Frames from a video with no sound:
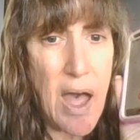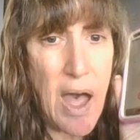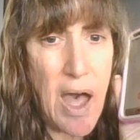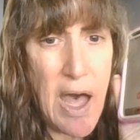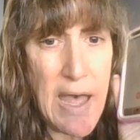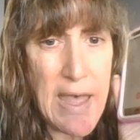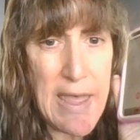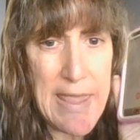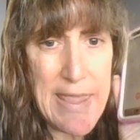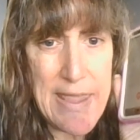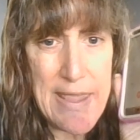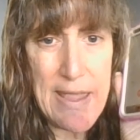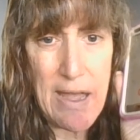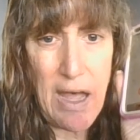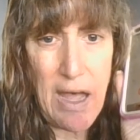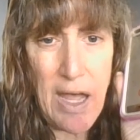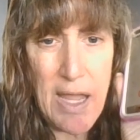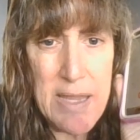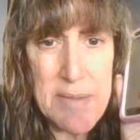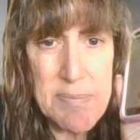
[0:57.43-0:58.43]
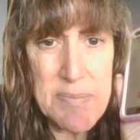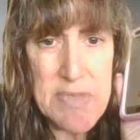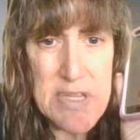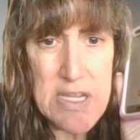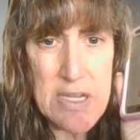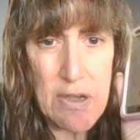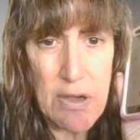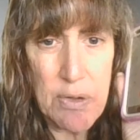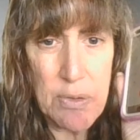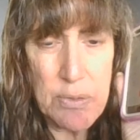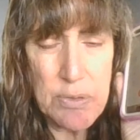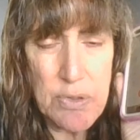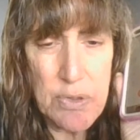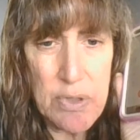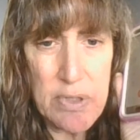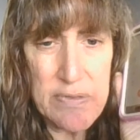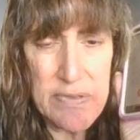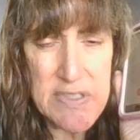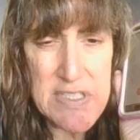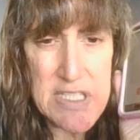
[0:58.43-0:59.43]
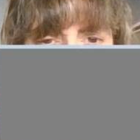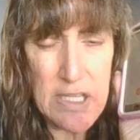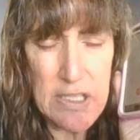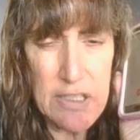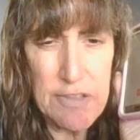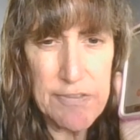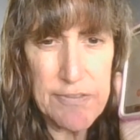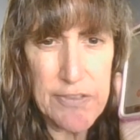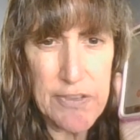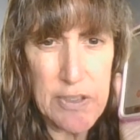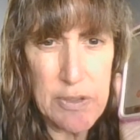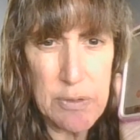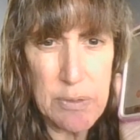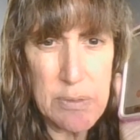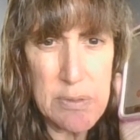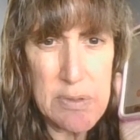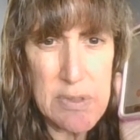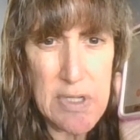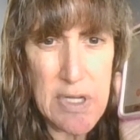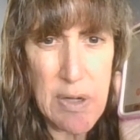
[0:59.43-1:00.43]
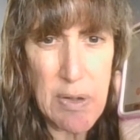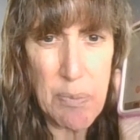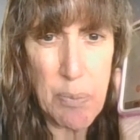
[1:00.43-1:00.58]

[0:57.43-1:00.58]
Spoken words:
Hi, I'm the owner of a telephone